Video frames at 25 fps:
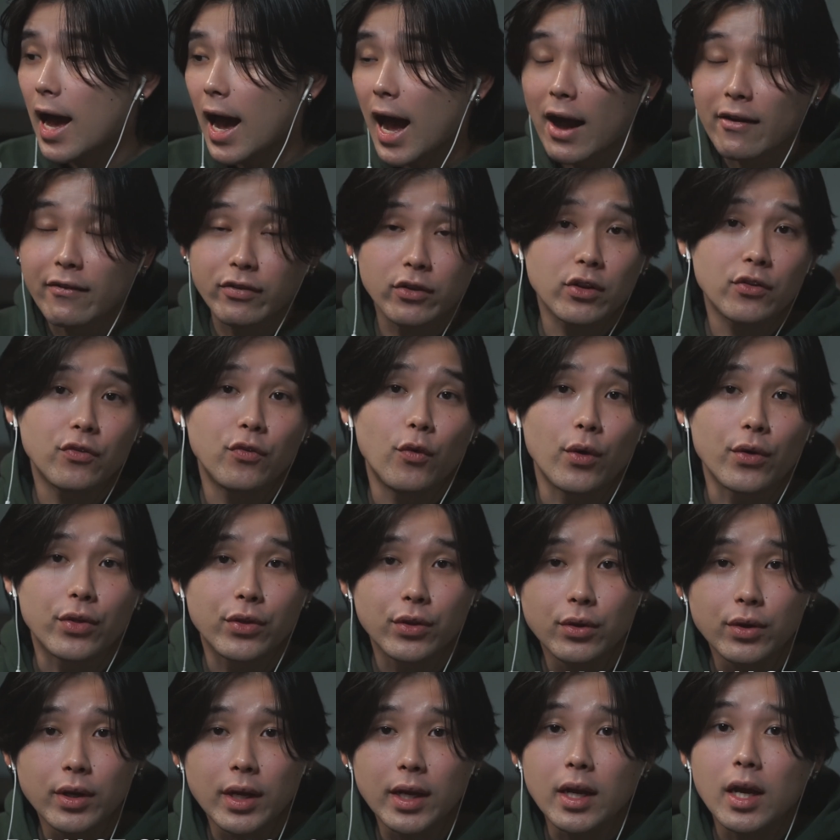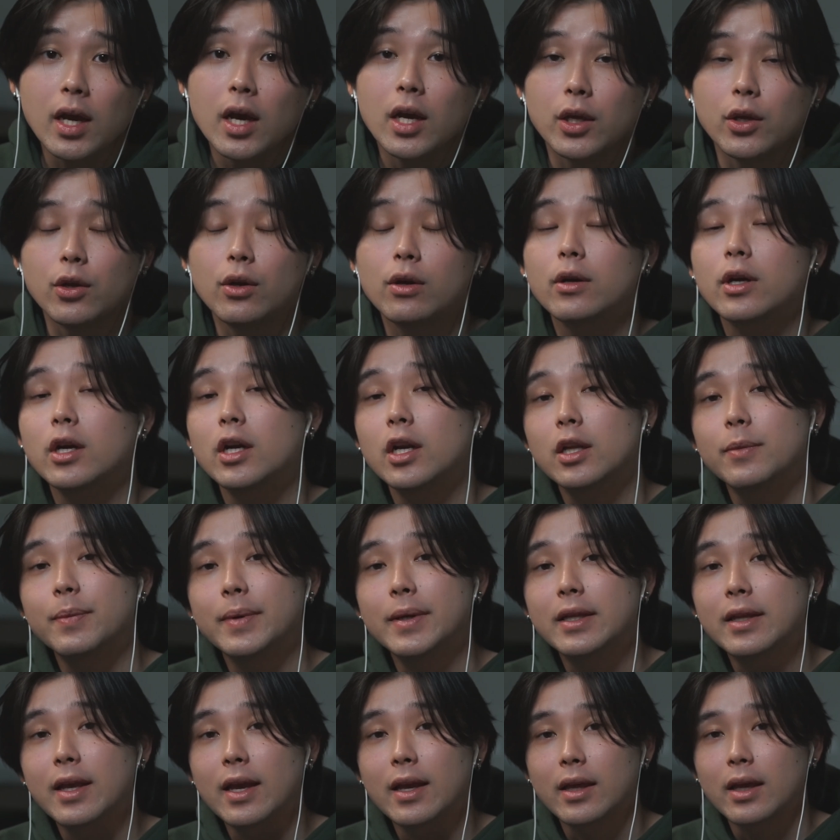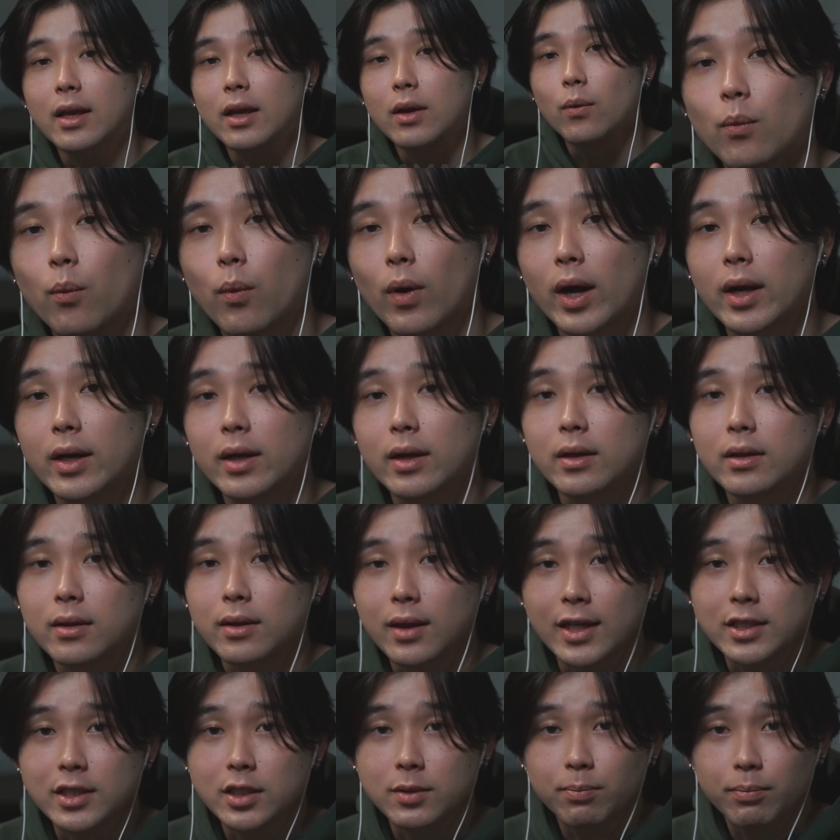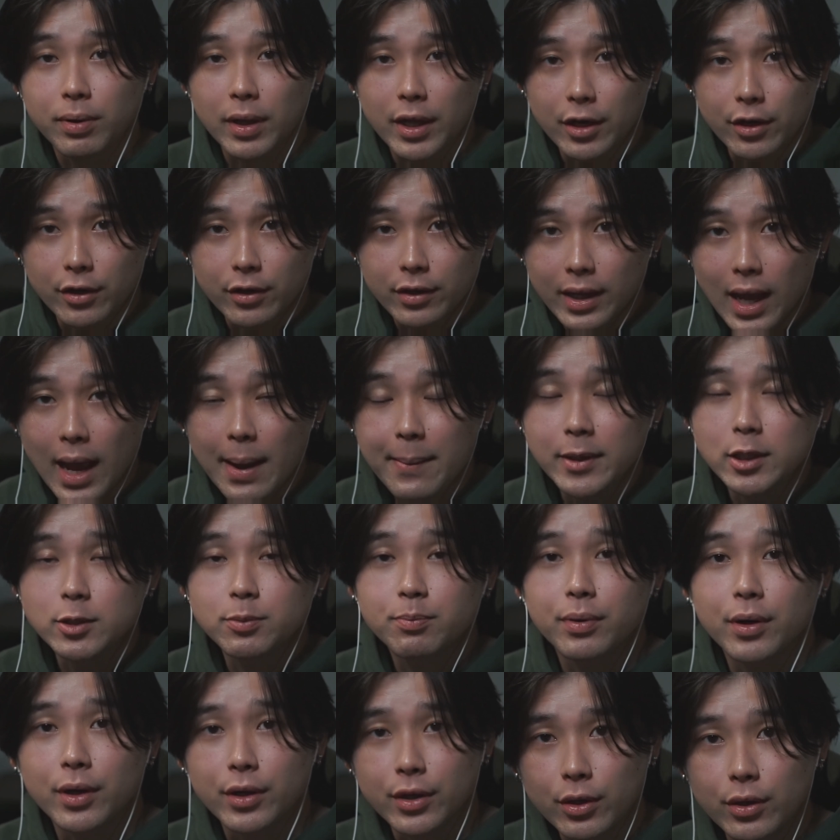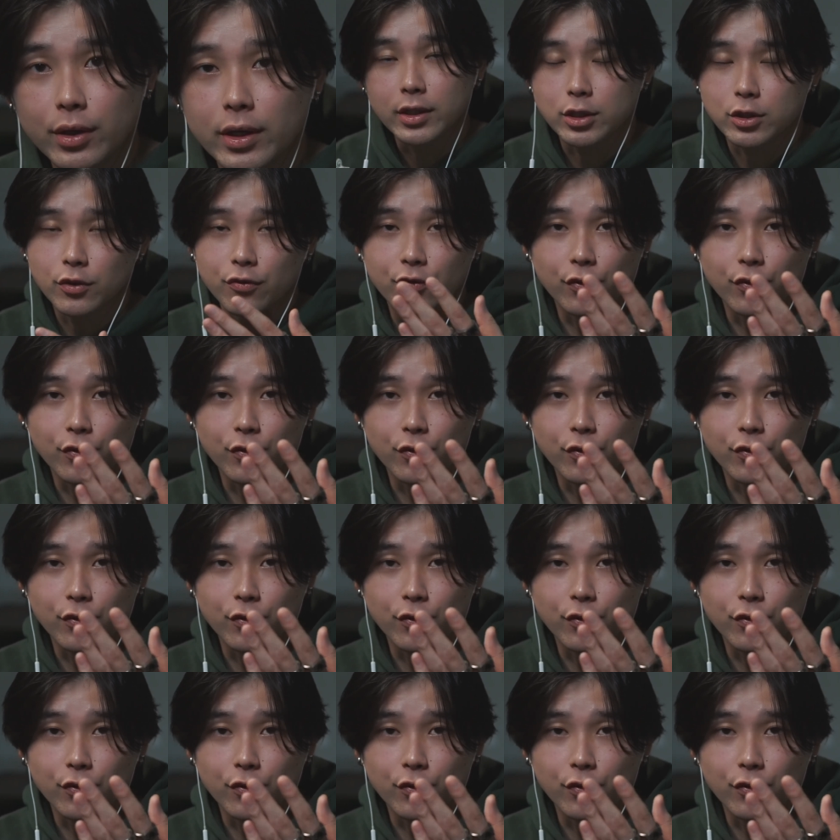after the 4th unit, you're going to be taking 1 less player damage per unit. So